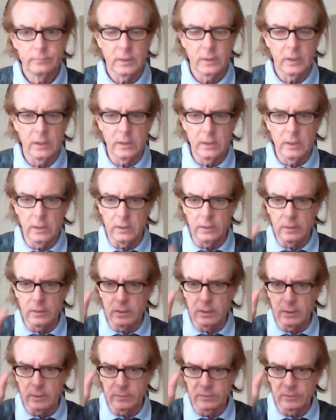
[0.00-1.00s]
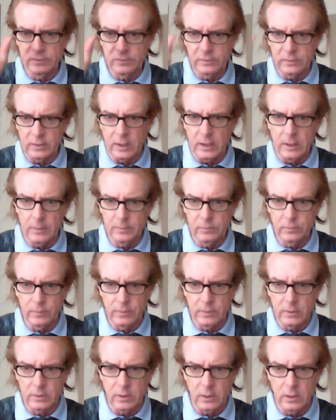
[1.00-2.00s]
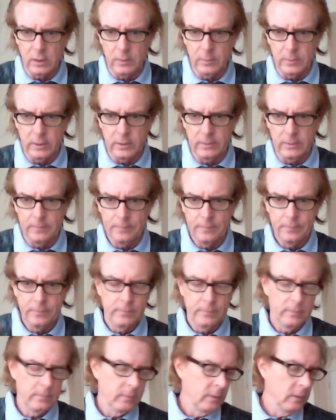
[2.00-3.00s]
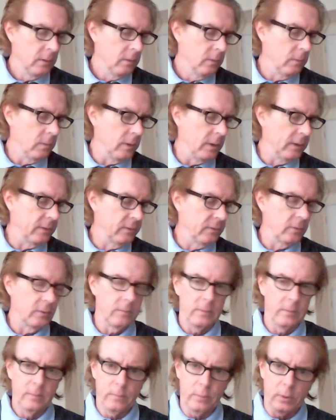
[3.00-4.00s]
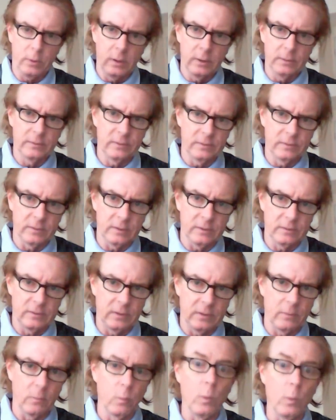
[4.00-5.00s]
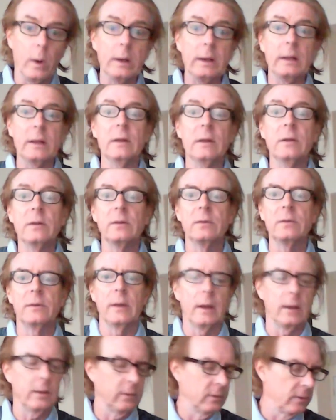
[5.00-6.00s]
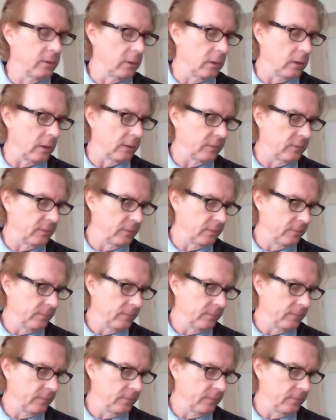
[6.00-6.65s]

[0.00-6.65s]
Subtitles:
Again, it kind of stops with a comma, right? So it pauses us to think, what is that thought?